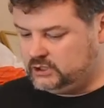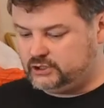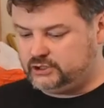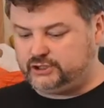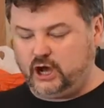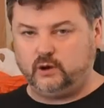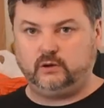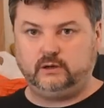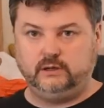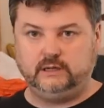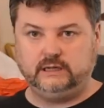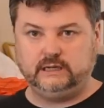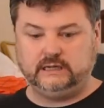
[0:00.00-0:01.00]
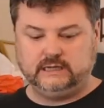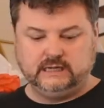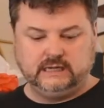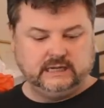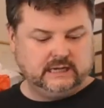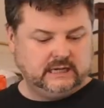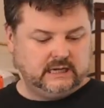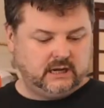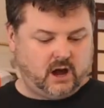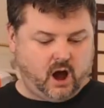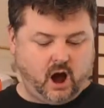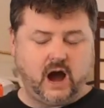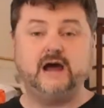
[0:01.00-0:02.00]
So
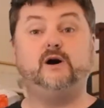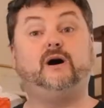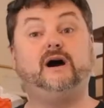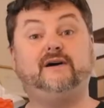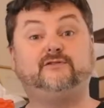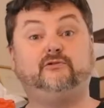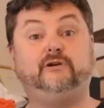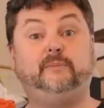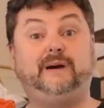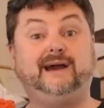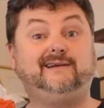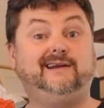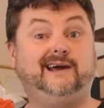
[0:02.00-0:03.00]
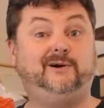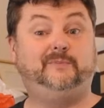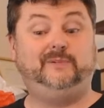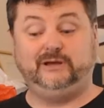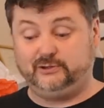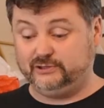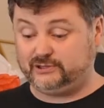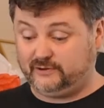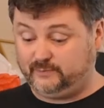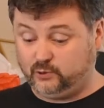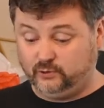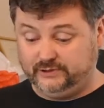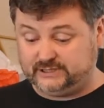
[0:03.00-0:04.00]
I know I have to repack now because I
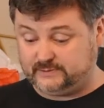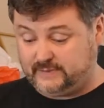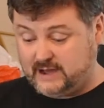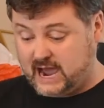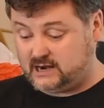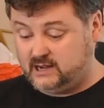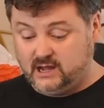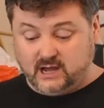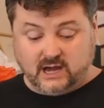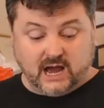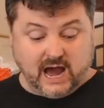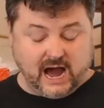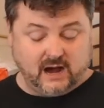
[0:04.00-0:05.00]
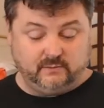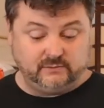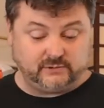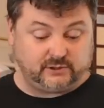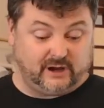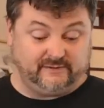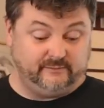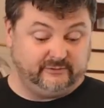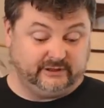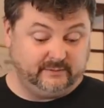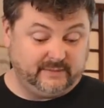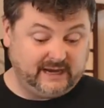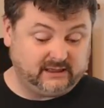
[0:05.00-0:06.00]
pulled this apart. So I haven't
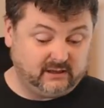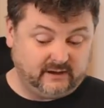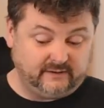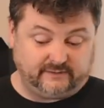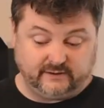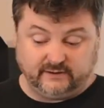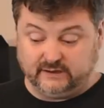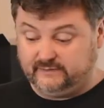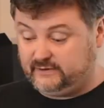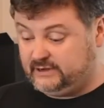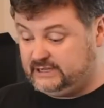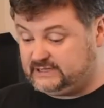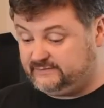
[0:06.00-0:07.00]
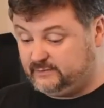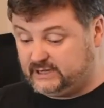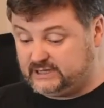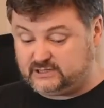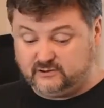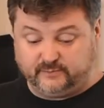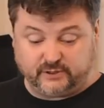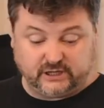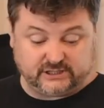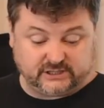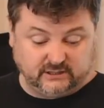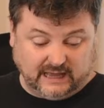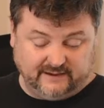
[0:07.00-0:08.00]
really made life very easy for myself, but I
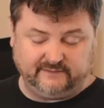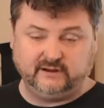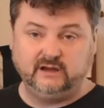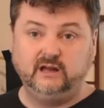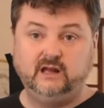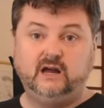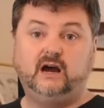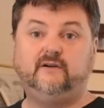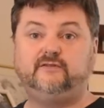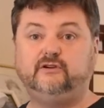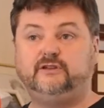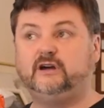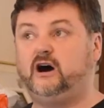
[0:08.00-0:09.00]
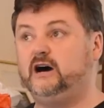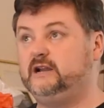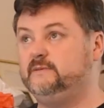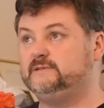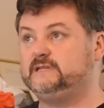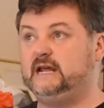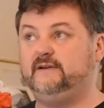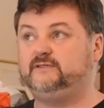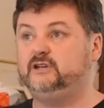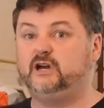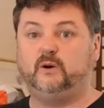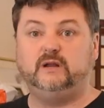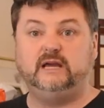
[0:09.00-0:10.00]
still have a few items that have
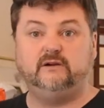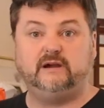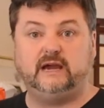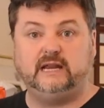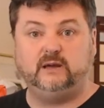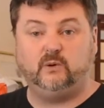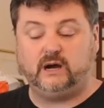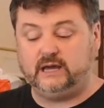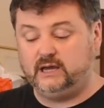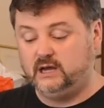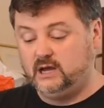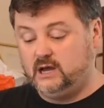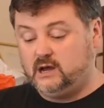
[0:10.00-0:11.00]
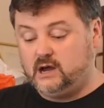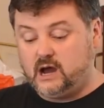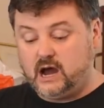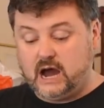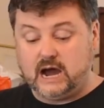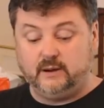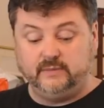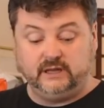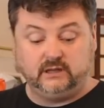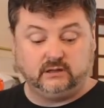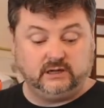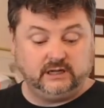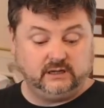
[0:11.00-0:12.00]
to go in here anyway,
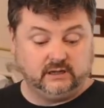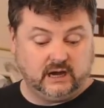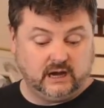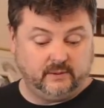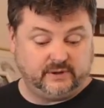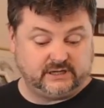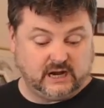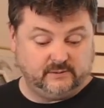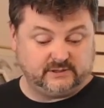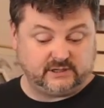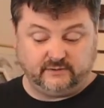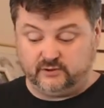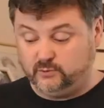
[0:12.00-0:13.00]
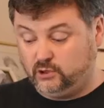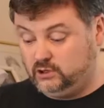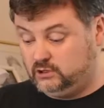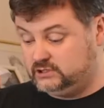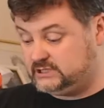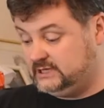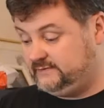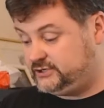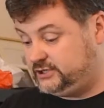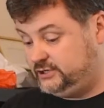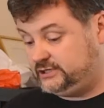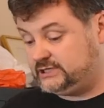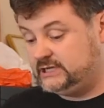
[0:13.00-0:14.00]
including pajamas and a few more long sleeve
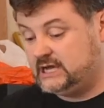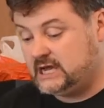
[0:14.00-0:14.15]
shirts.